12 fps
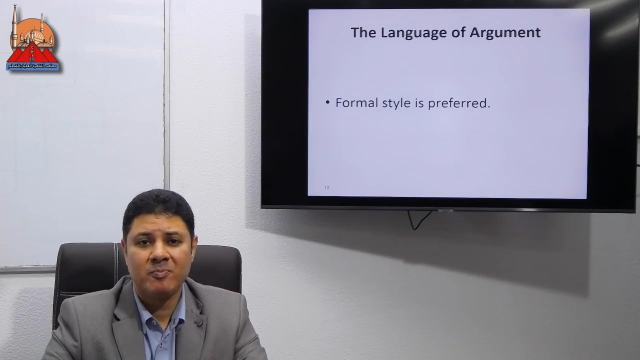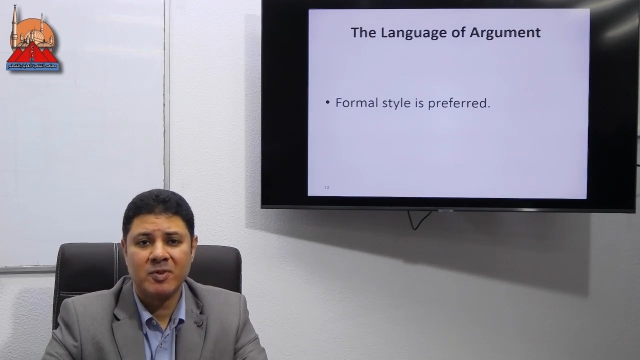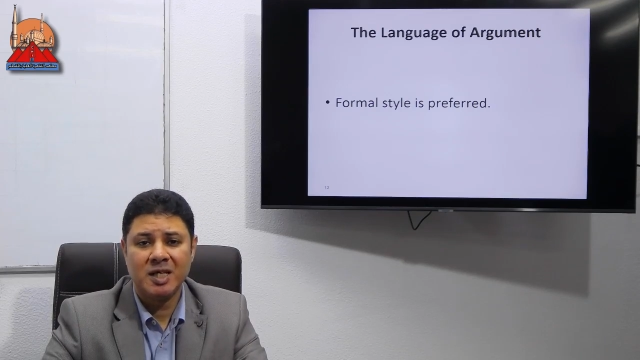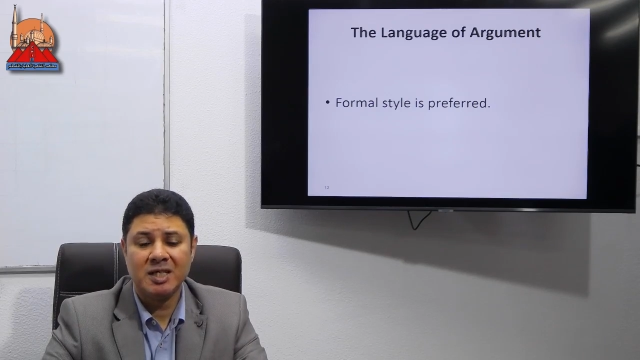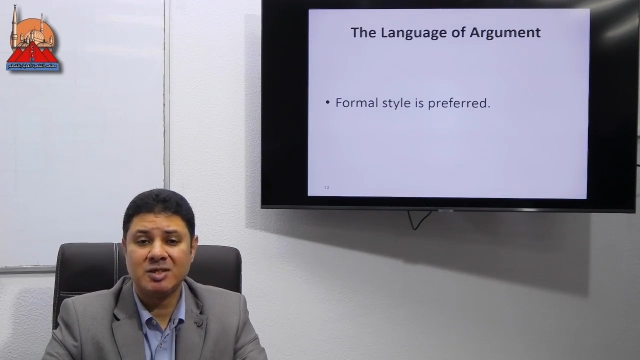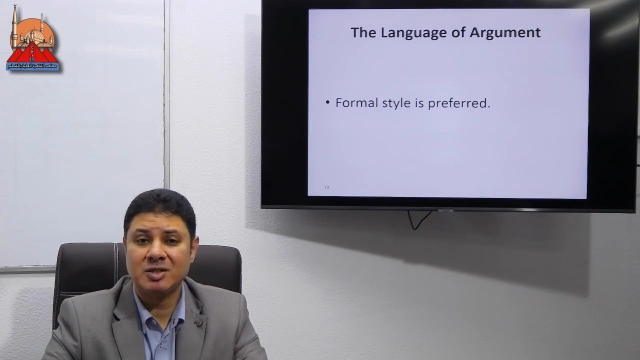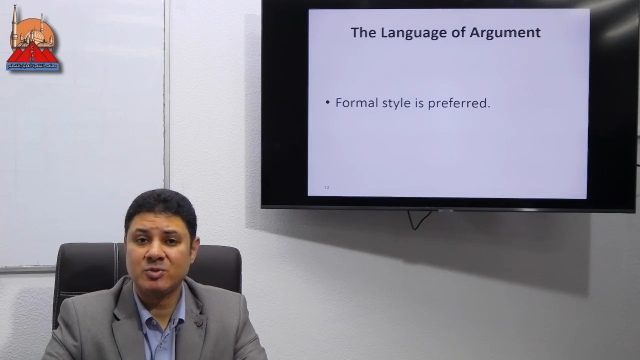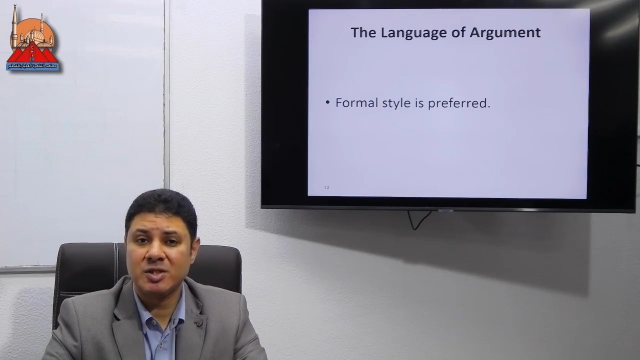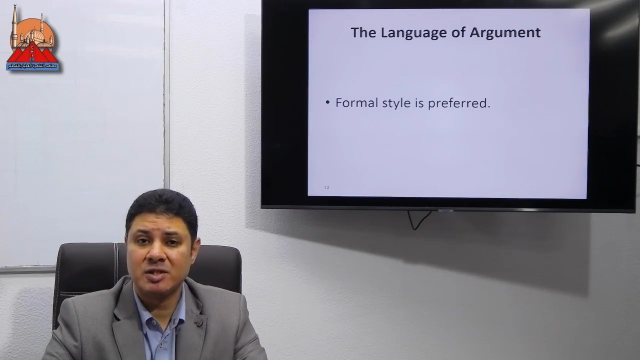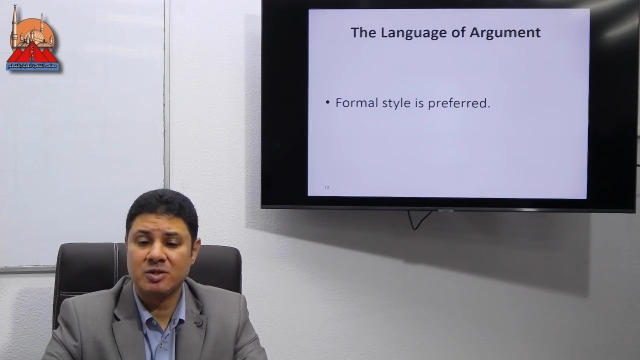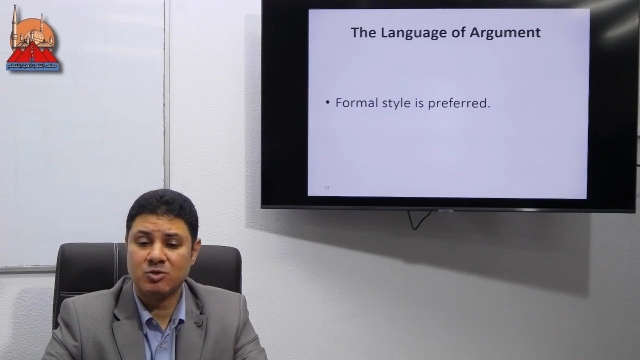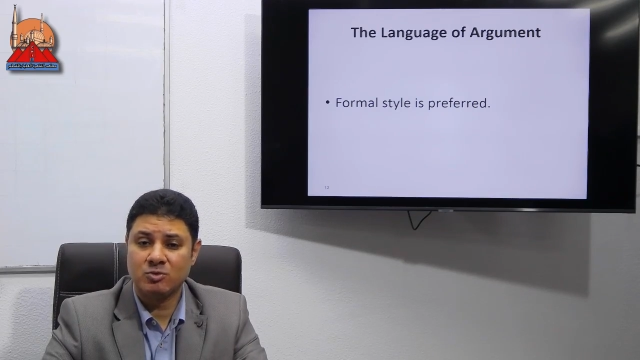it
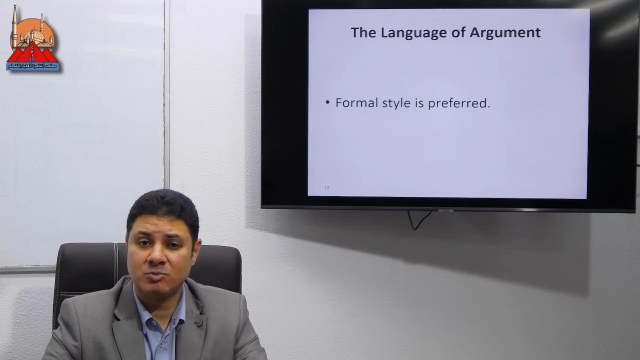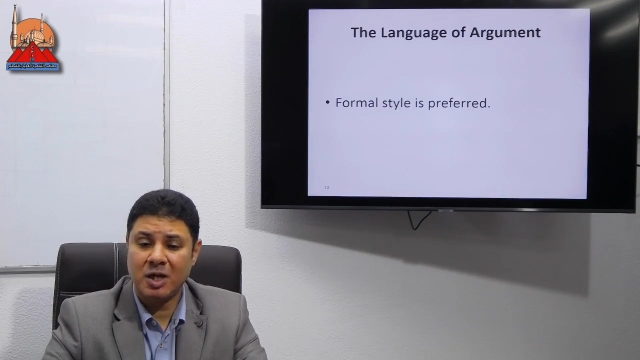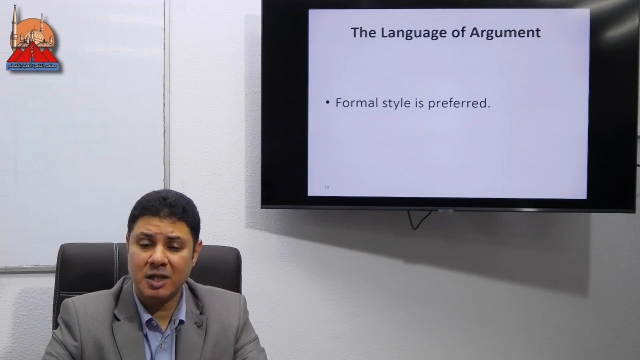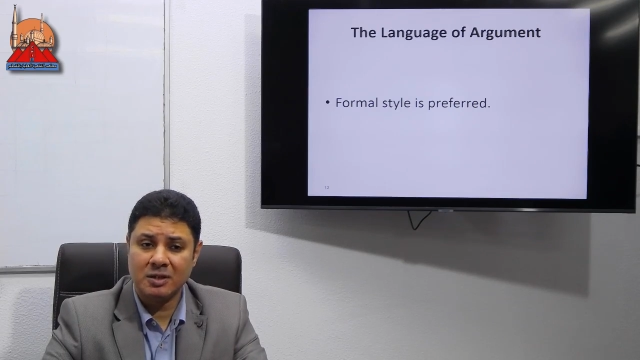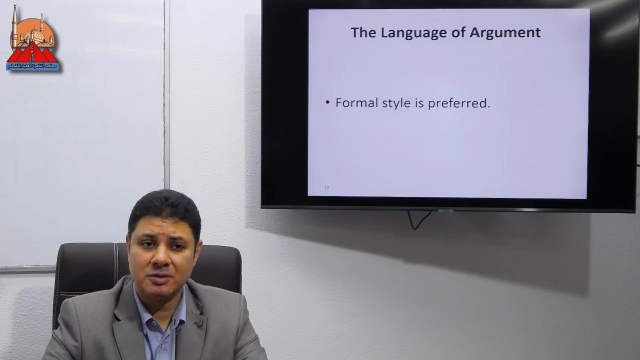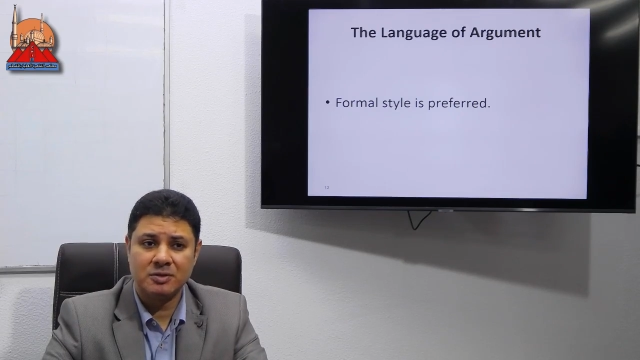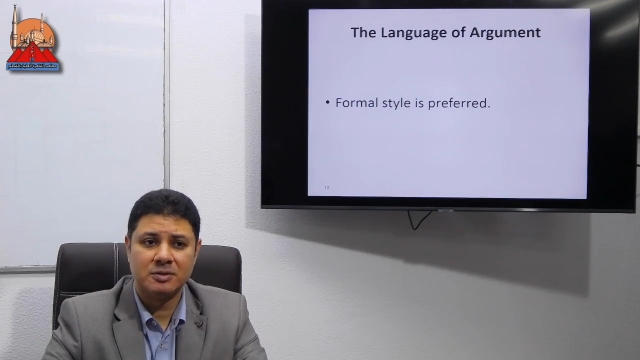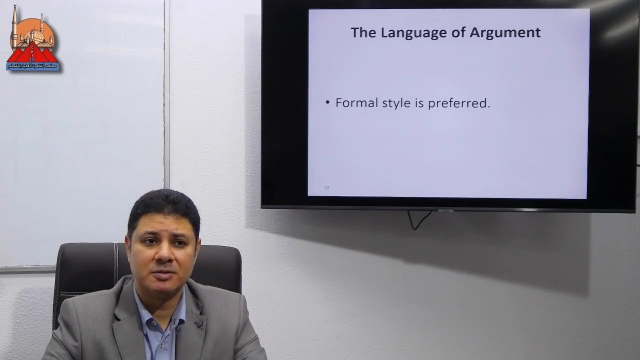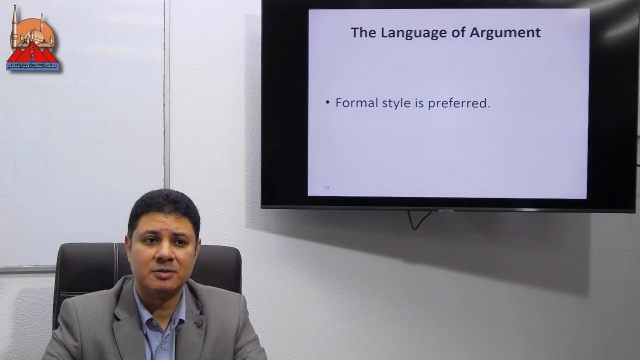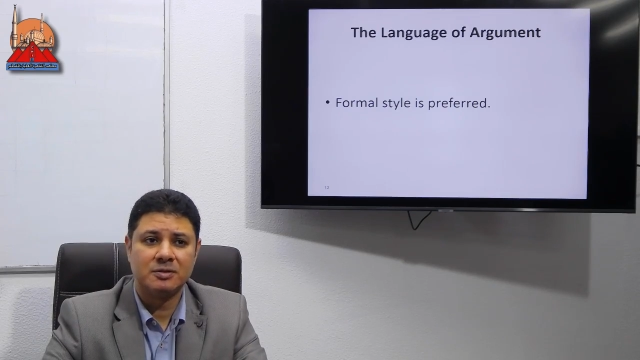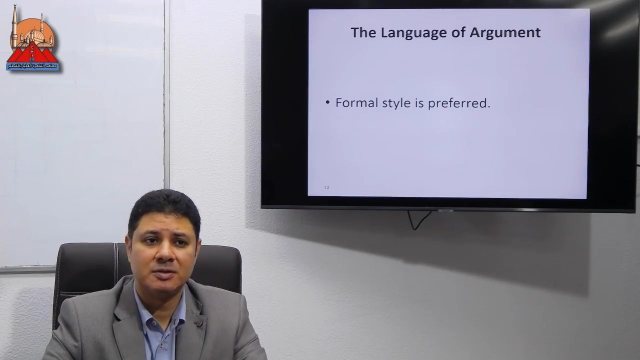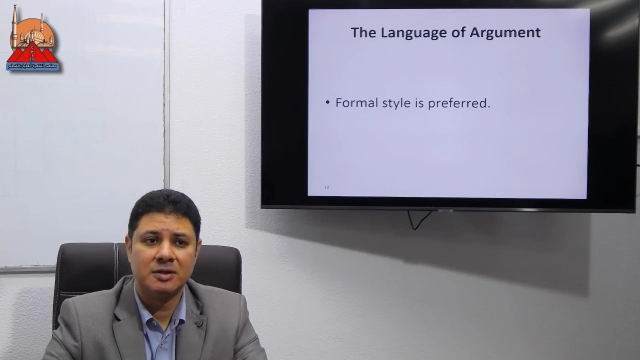addresses your mind,
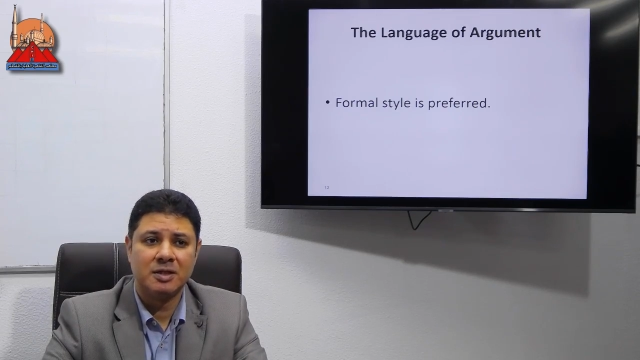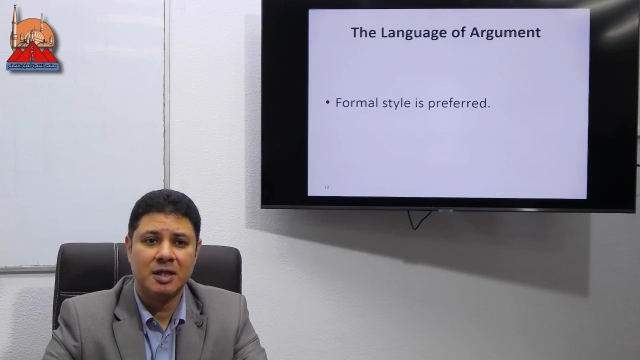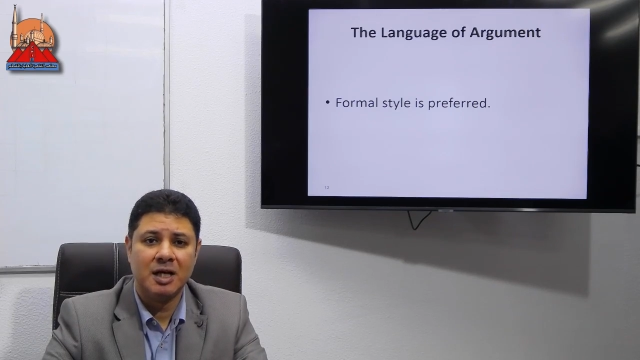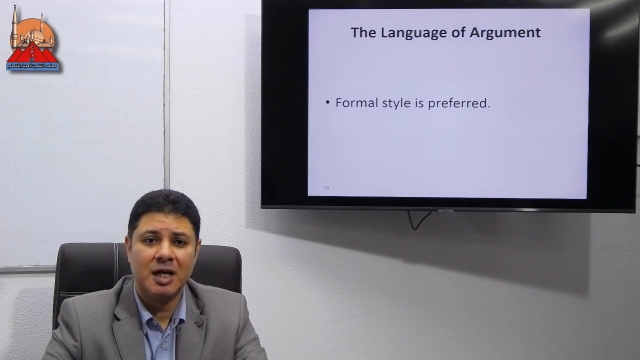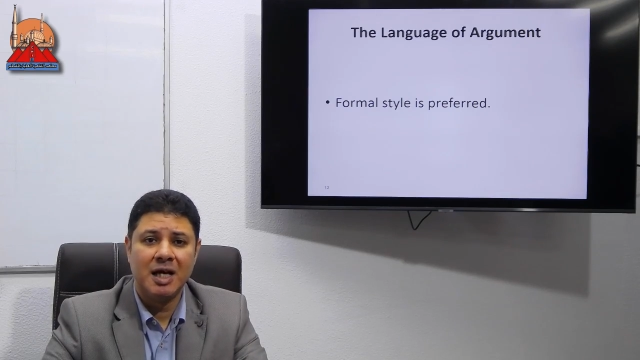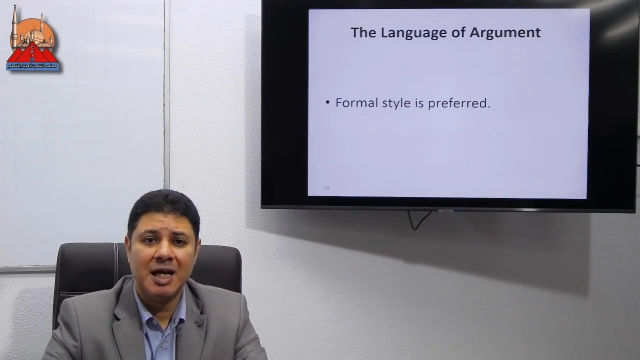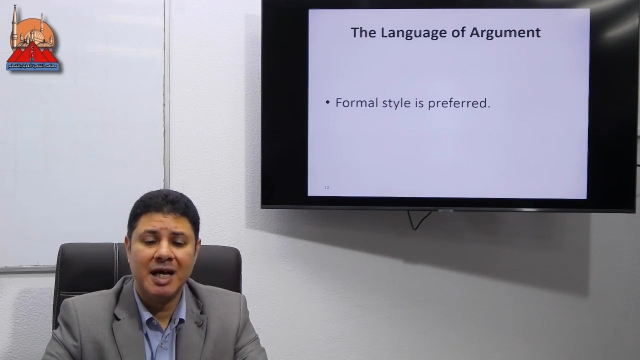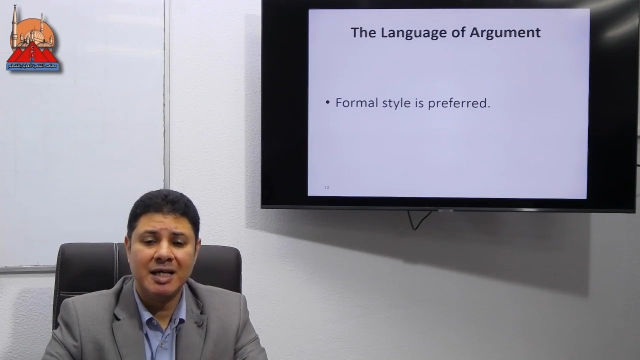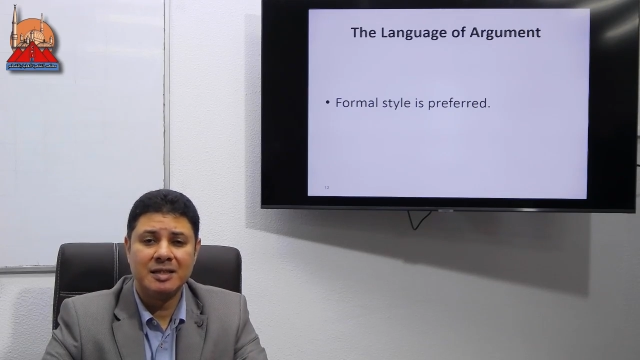it